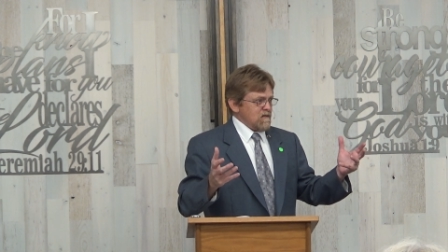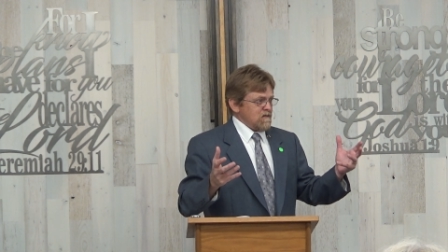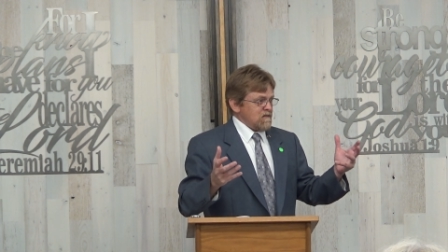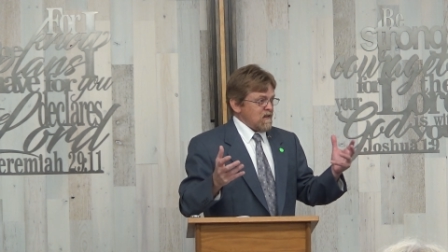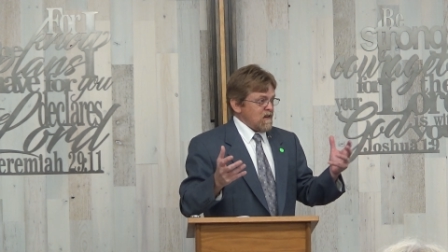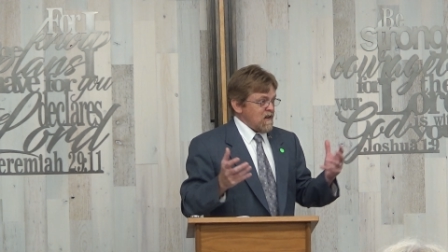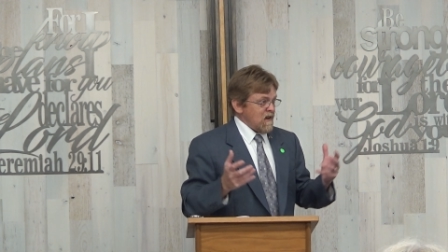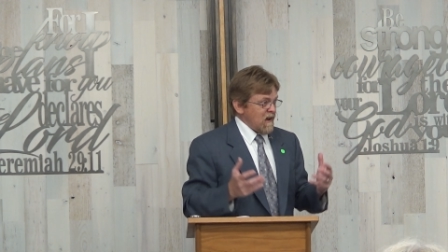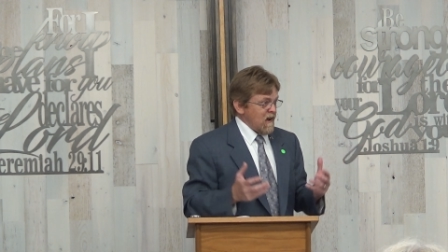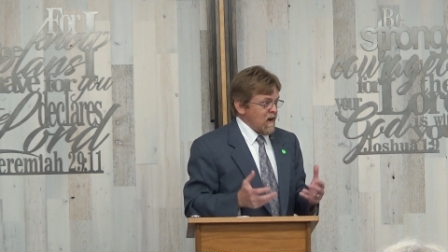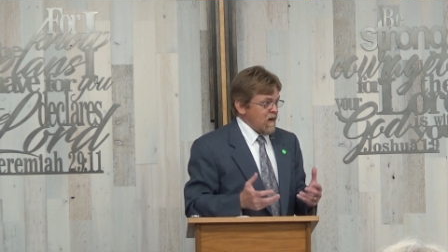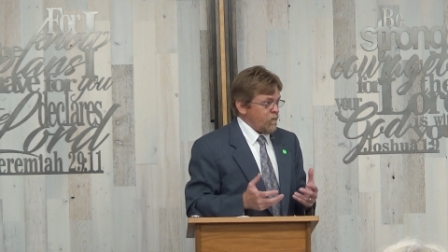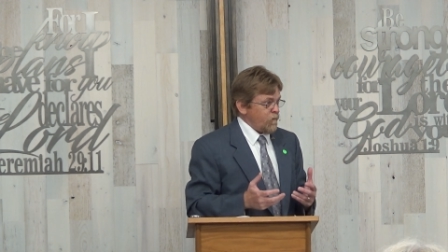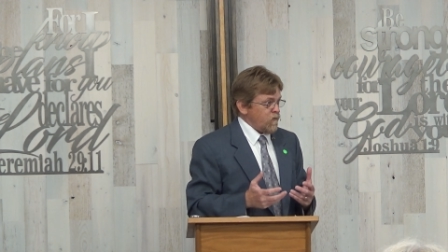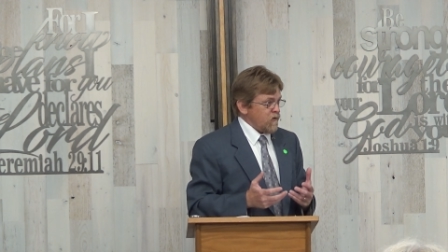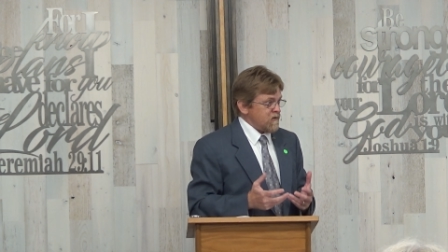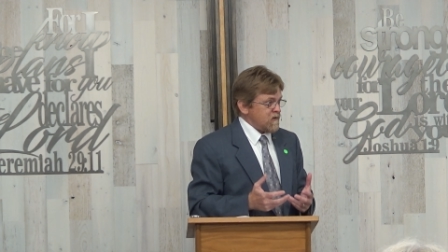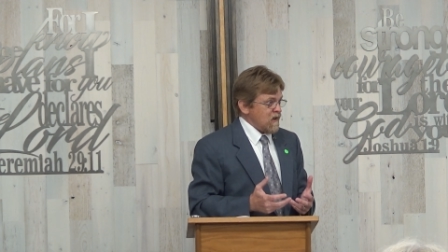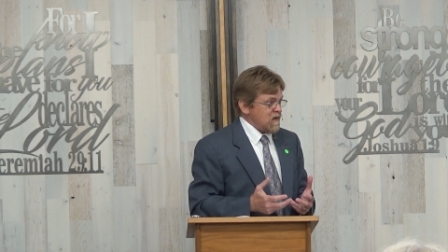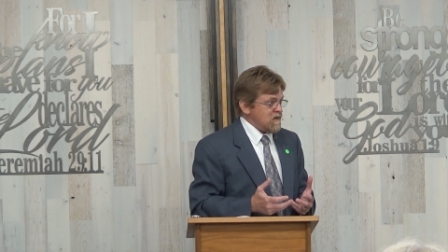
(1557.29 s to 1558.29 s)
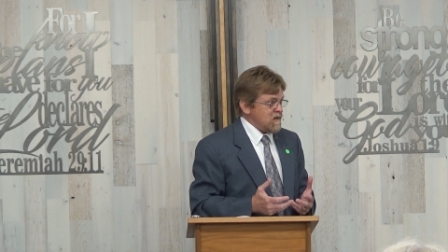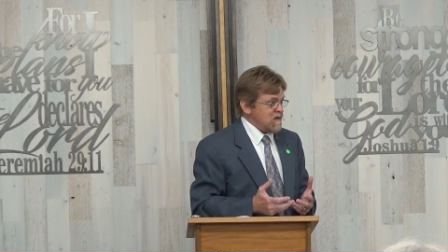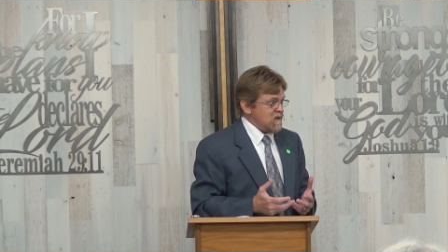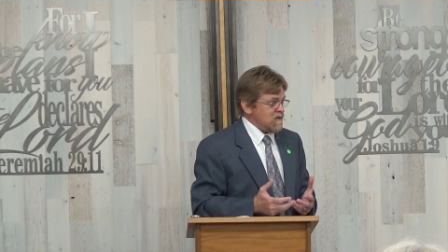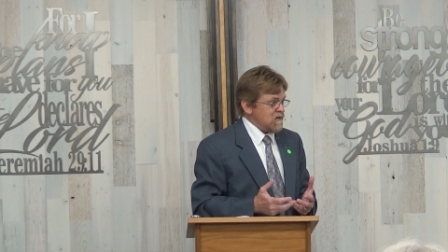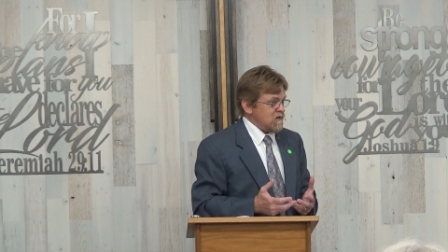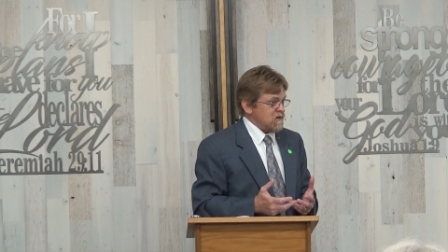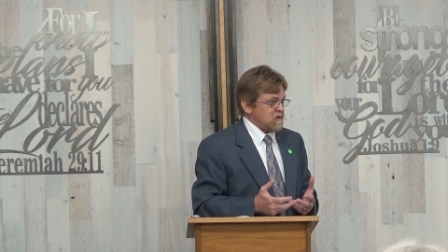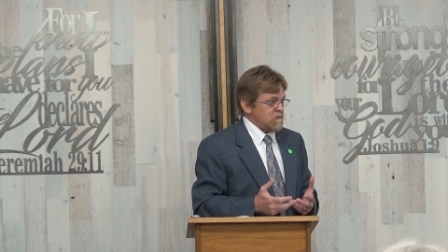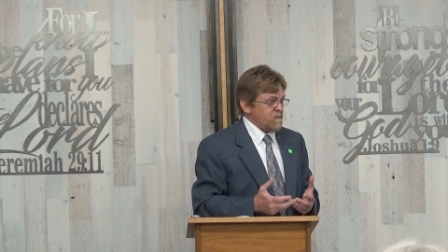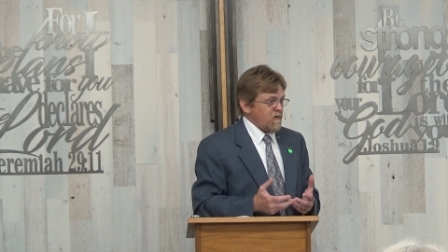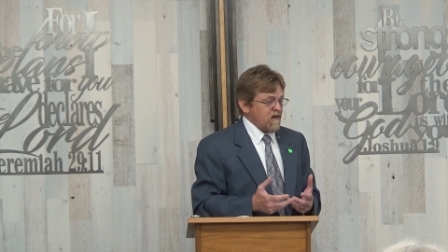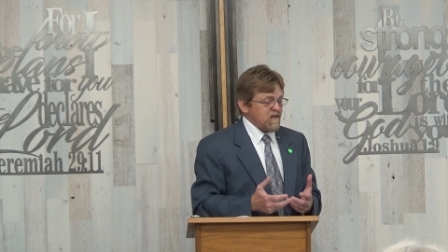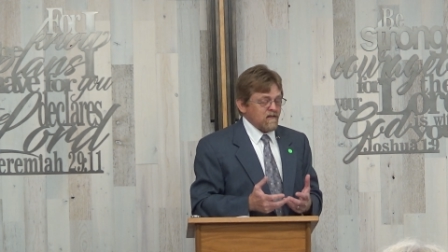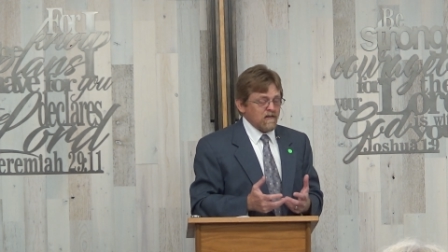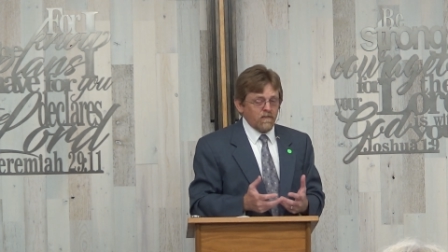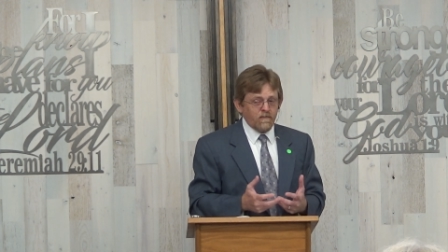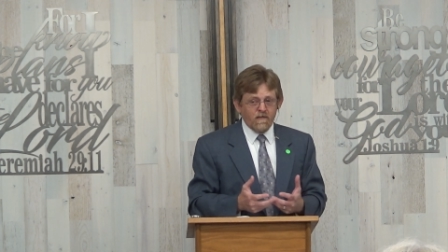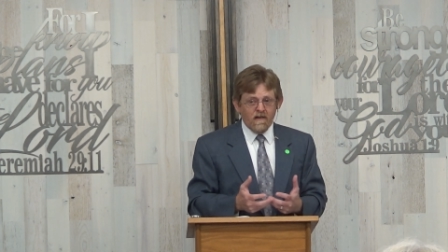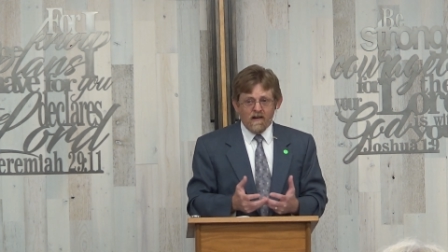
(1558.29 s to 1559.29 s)
They have what they need
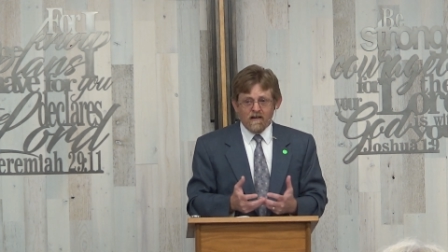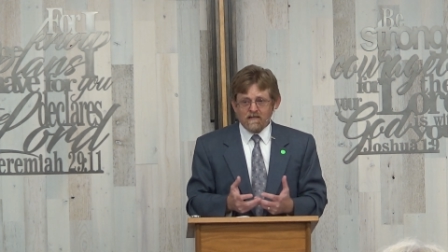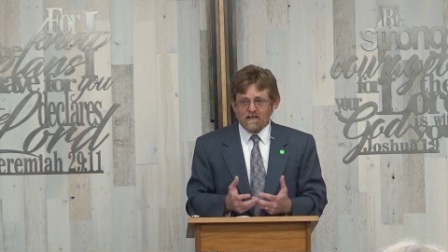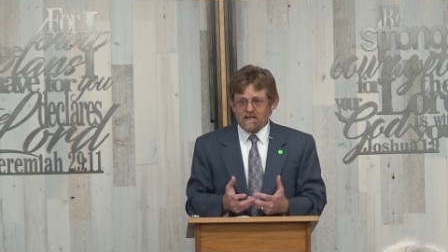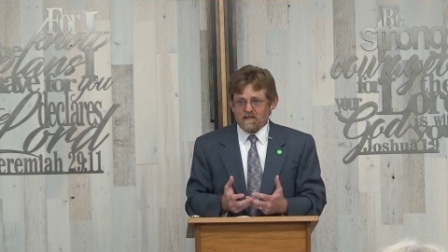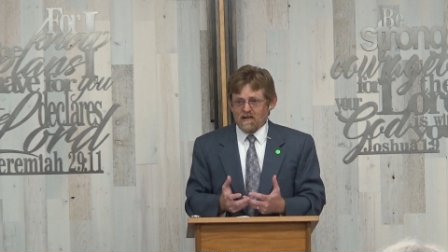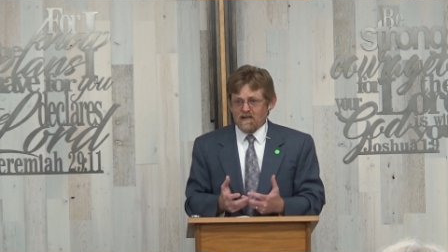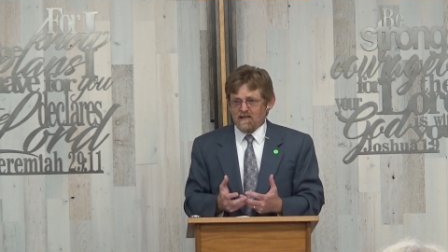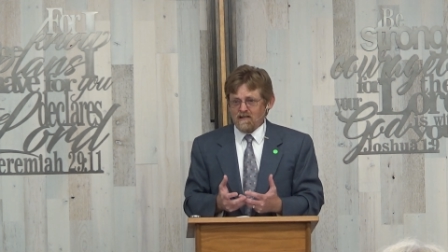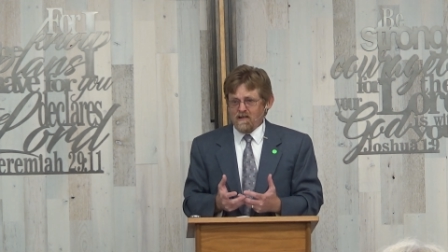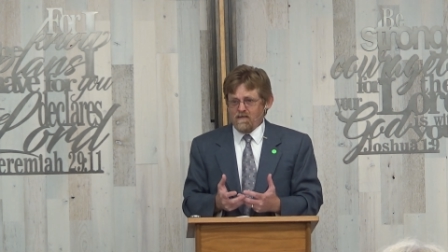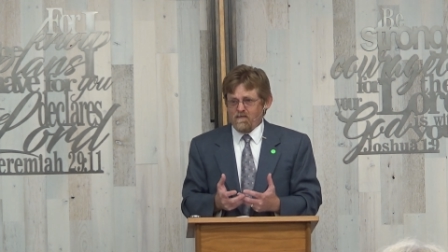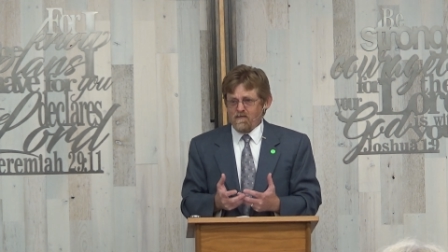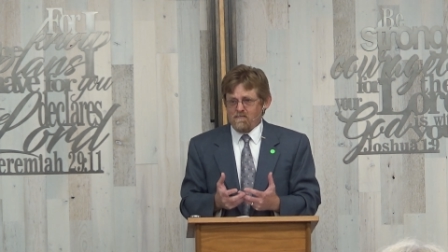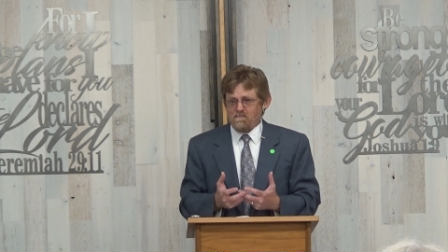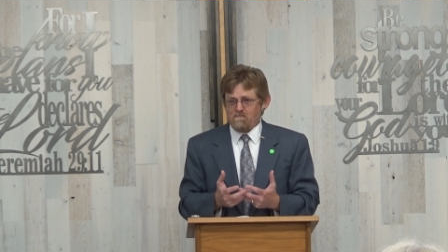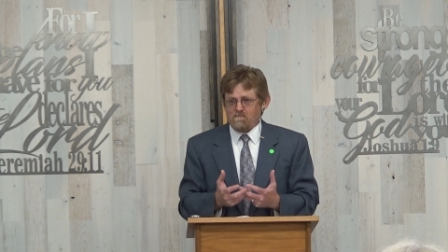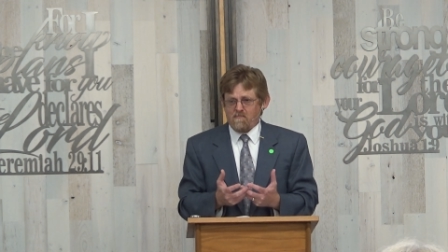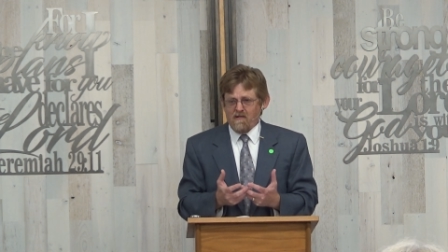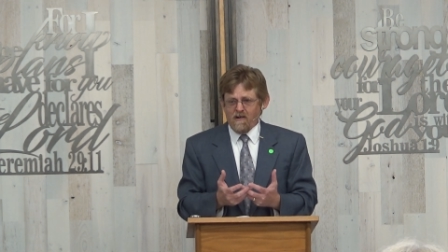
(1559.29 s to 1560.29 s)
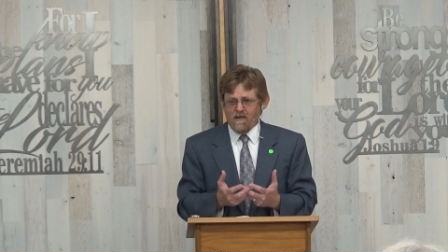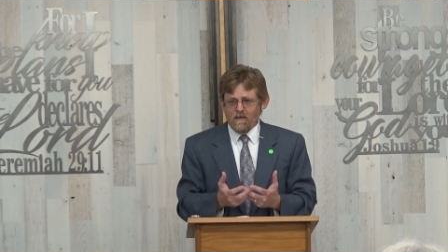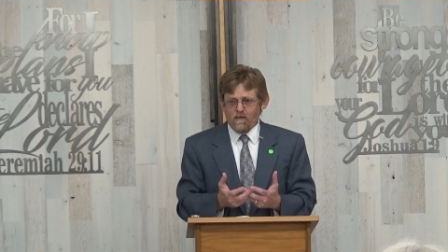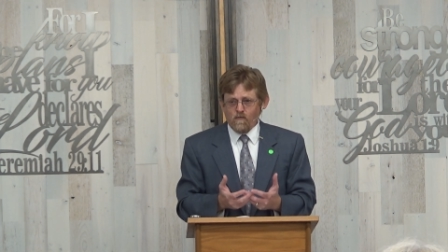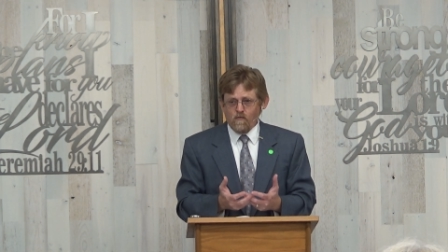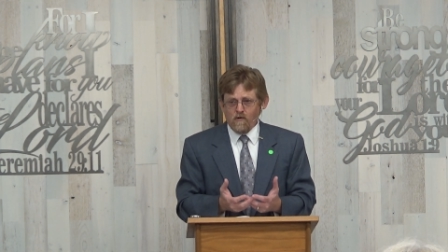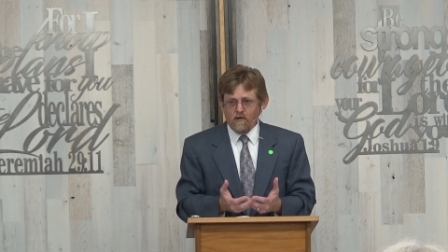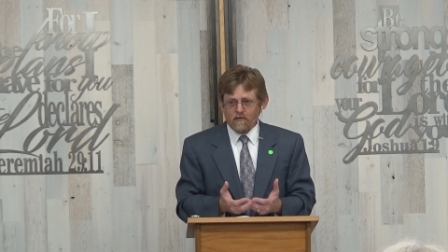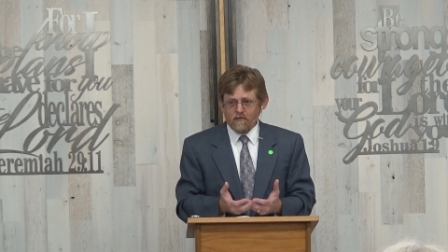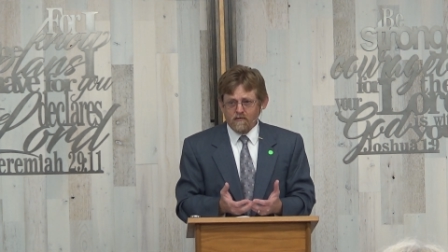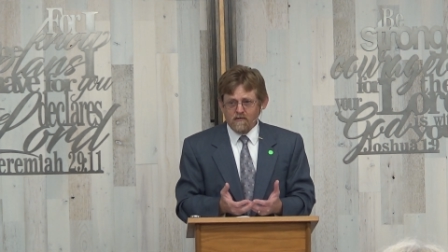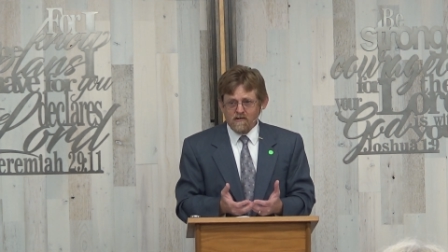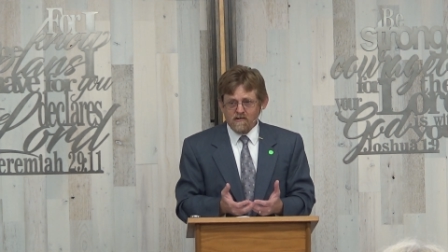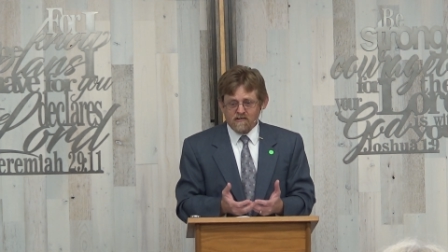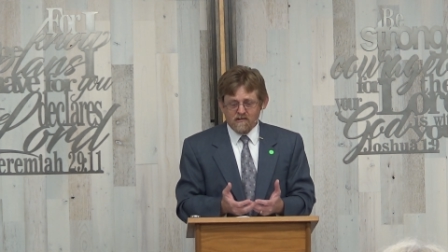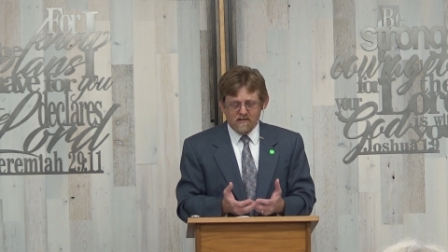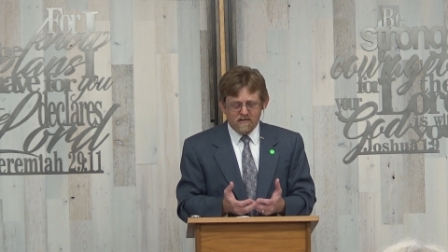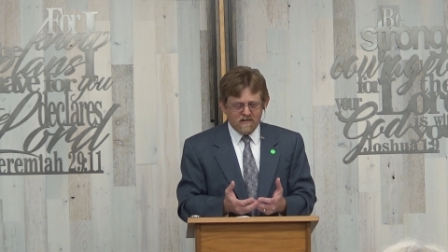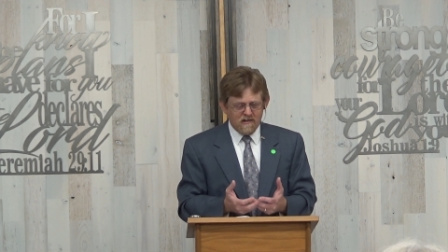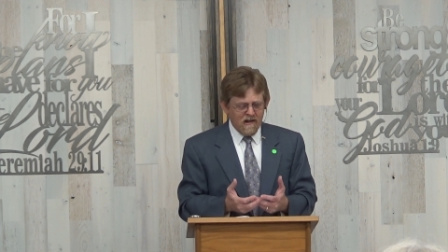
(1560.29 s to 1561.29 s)
despite the fact that they live in barren
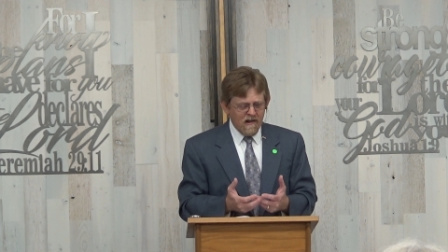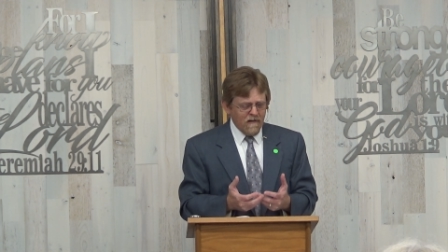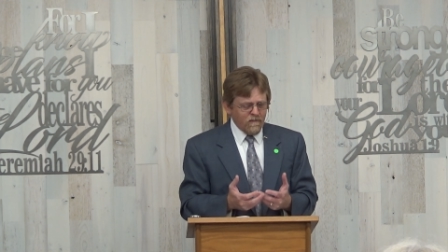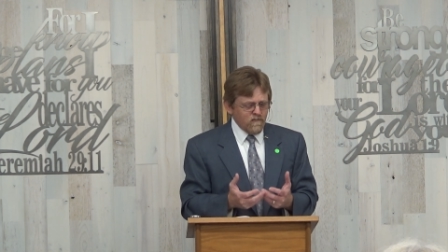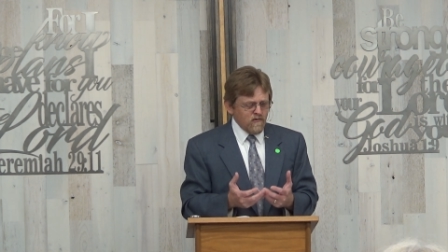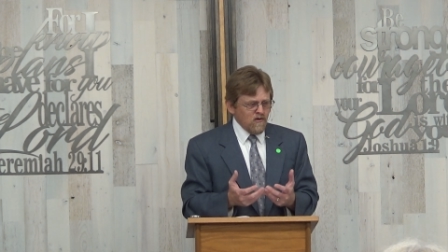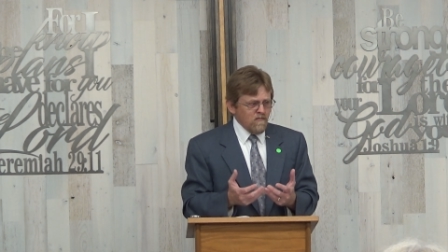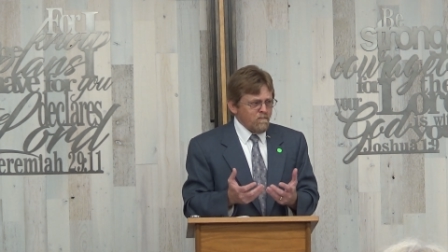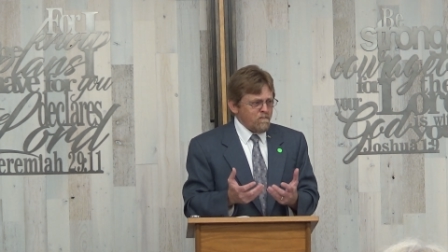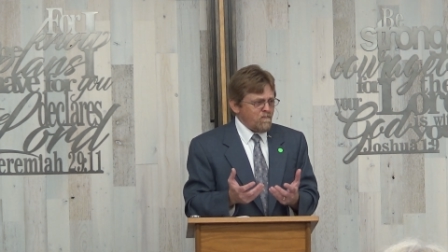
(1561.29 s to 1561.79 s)
wildernesses. They have no